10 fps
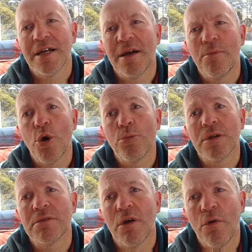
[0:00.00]
a
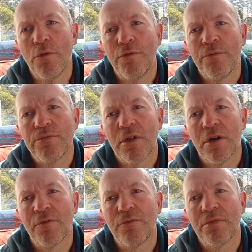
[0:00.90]
moment of,
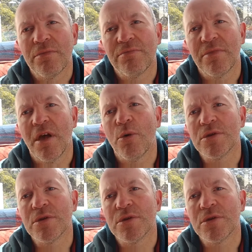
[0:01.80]
I